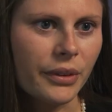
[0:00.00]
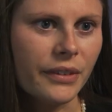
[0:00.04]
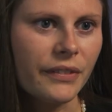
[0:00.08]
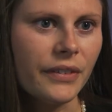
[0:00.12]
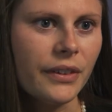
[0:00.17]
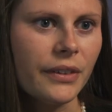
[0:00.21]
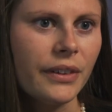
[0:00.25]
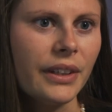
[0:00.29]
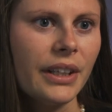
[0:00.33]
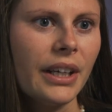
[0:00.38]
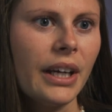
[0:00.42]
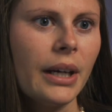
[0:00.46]

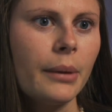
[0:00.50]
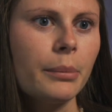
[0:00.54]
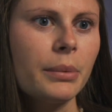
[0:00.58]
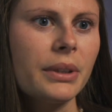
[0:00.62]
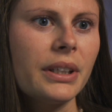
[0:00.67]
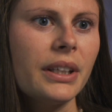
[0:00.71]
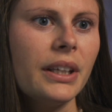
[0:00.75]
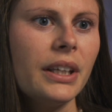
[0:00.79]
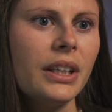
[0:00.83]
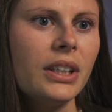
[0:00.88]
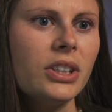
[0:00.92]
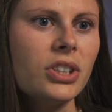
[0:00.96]
review the
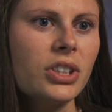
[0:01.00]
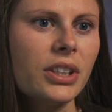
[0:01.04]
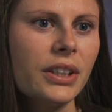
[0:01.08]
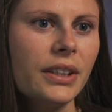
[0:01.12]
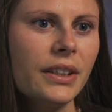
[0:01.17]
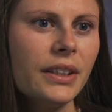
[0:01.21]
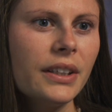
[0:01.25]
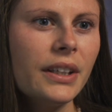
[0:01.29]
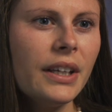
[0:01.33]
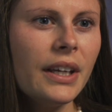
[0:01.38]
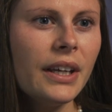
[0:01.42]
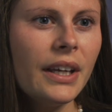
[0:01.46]

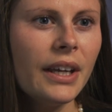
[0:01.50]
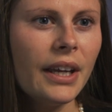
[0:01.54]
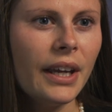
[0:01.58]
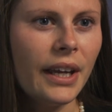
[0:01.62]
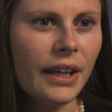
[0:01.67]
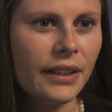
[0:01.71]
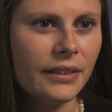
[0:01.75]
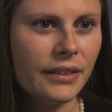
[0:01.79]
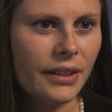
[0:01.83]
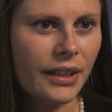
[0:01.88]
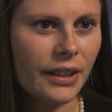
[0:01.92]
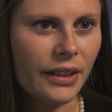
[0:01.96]
application
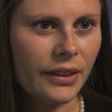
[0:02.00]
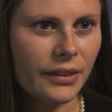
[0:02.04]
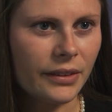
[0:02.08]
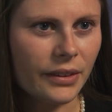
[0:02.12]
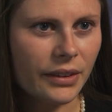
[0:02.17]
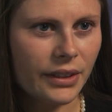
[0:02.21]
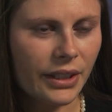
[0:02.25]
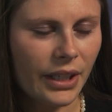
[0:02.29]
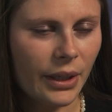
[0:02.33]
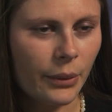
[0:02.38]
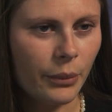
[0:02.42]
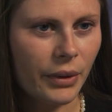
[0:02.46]
and take a
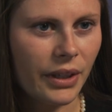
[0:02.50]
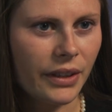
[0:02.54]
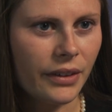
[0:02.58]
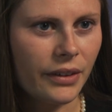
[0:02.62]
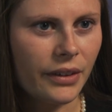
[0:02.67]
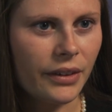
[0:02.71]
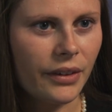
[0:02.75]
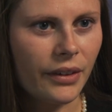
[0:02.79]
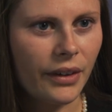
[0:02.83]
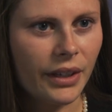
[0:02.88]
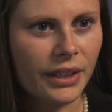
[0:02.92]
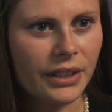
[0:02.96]
look at whether
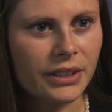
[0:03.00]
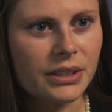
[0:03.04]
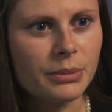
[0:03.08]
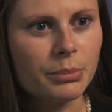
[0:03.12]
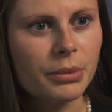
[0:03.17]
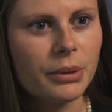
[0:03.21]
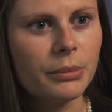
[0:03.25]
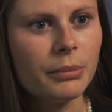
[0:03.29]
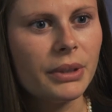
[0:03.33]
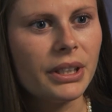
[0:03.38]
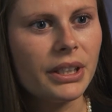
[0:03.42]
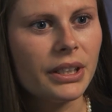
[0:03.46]
or not it's
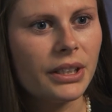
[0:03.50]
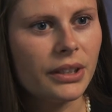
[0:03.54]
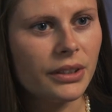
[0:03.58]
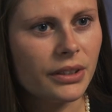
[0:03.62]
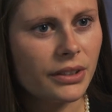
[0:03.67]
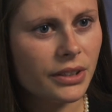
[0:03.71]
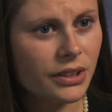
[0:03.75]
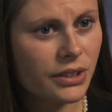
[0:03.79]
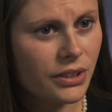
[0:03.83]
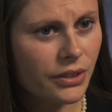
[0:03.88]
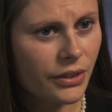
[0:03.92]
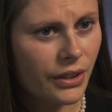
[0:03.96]
permitted or
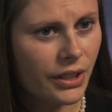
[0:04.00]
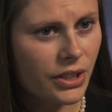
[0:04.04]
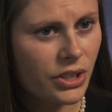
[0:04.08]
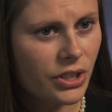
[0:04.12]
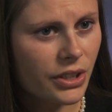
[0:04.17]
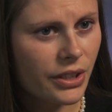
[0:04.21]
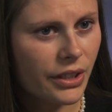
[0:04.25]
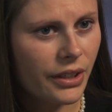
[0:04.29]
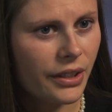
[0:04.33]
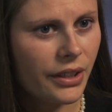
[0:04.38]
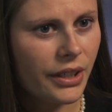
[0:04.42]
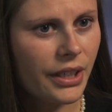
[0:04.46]

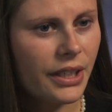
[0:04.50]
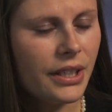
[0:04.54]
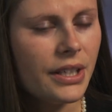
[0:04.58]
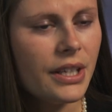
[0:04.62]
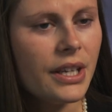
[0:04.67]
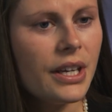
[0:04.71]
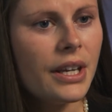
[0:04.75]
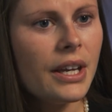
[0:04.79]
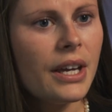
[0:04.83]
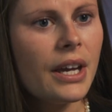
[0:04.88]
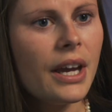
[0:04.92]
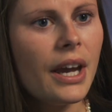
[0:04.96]
discretionary.
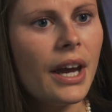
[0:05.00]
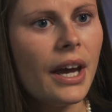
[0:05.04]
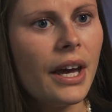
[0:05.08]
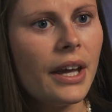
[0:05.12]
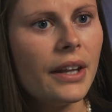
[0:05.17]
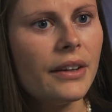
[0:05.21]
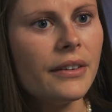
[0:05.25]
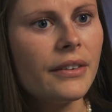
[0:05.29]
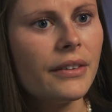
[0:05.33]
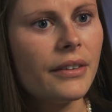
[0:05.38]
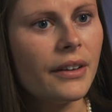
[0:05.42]
And